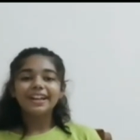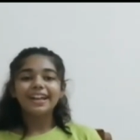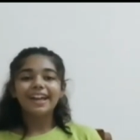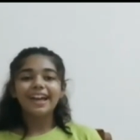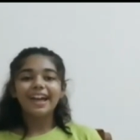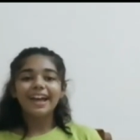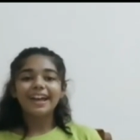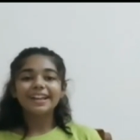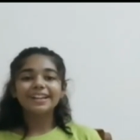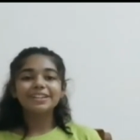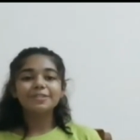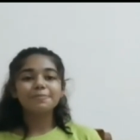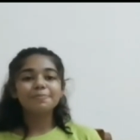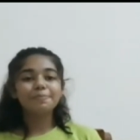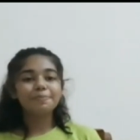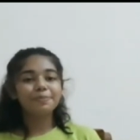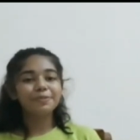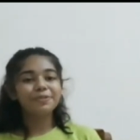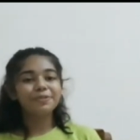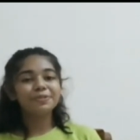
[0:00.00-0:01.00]
And
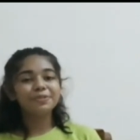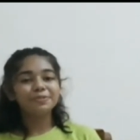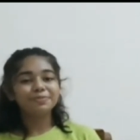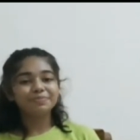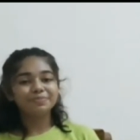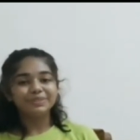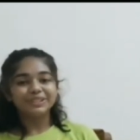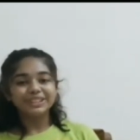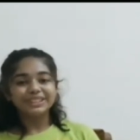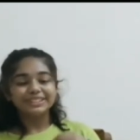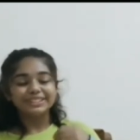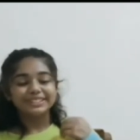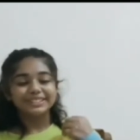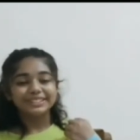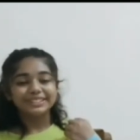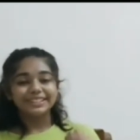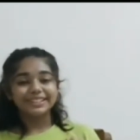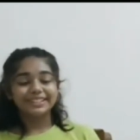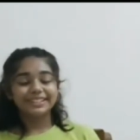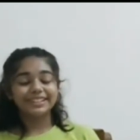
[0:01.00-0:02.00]
poop.
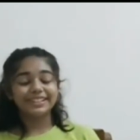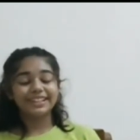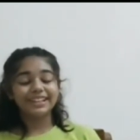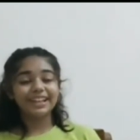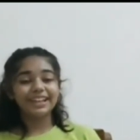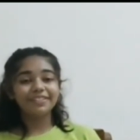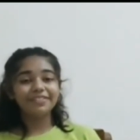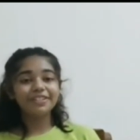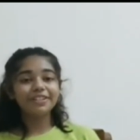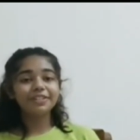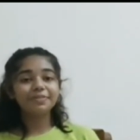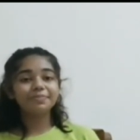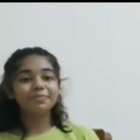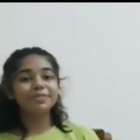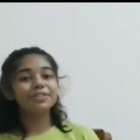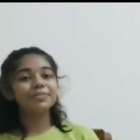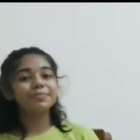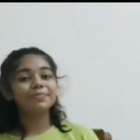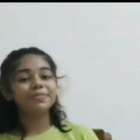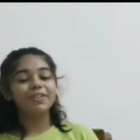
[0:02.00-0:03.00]
They would
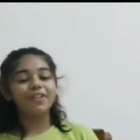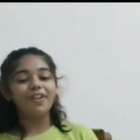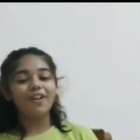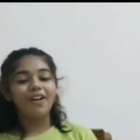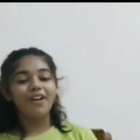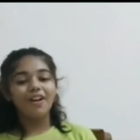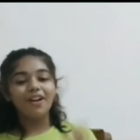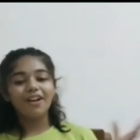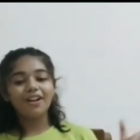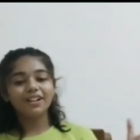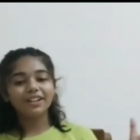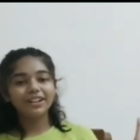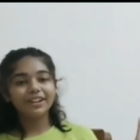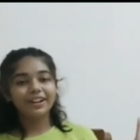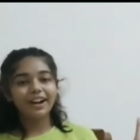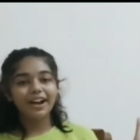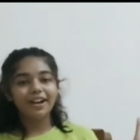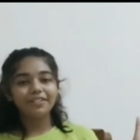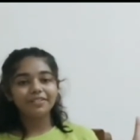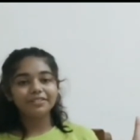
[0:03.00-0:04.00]
poop all
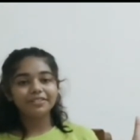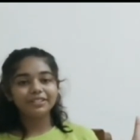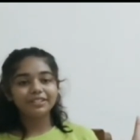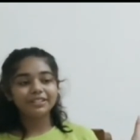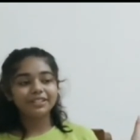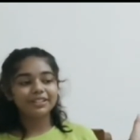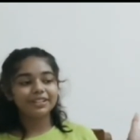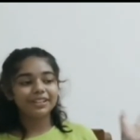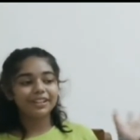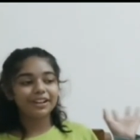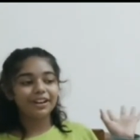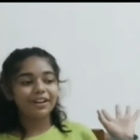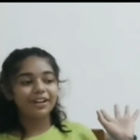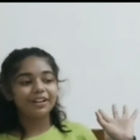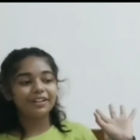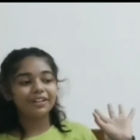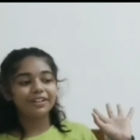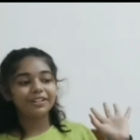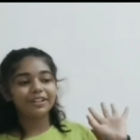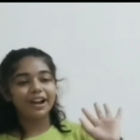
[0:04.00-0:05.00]
around
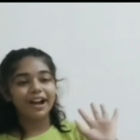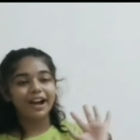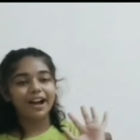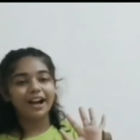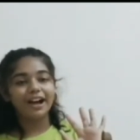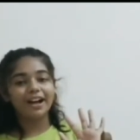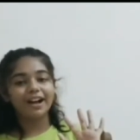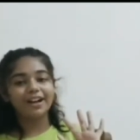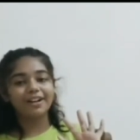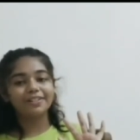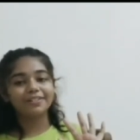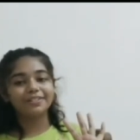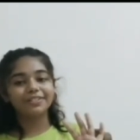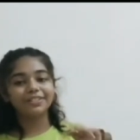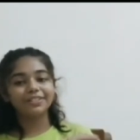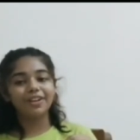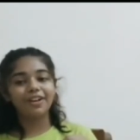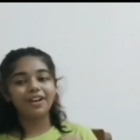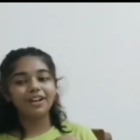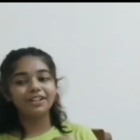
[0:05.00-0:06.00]
your house,
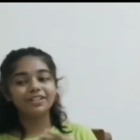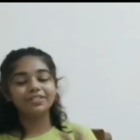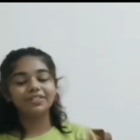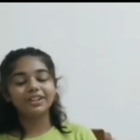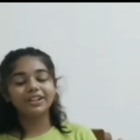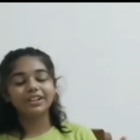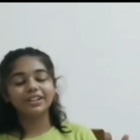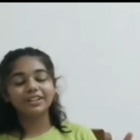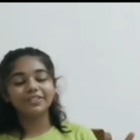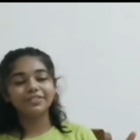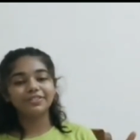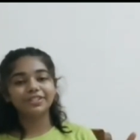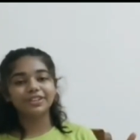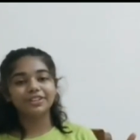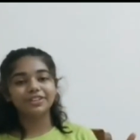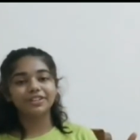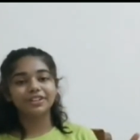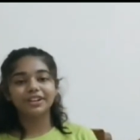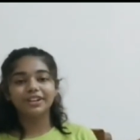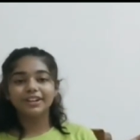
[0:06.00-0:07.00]
all over the
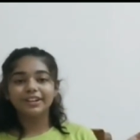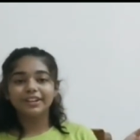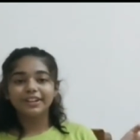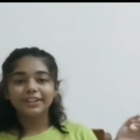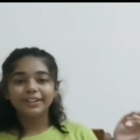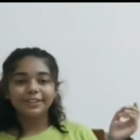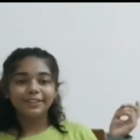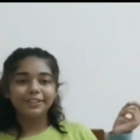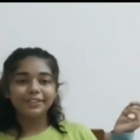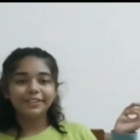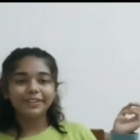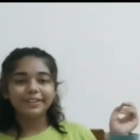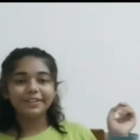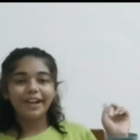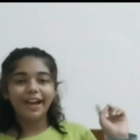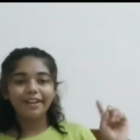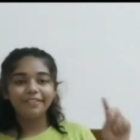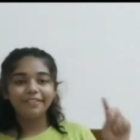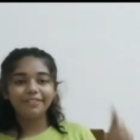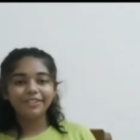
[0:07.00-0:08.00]
floor, so you
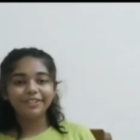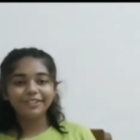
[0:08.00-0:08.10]
have to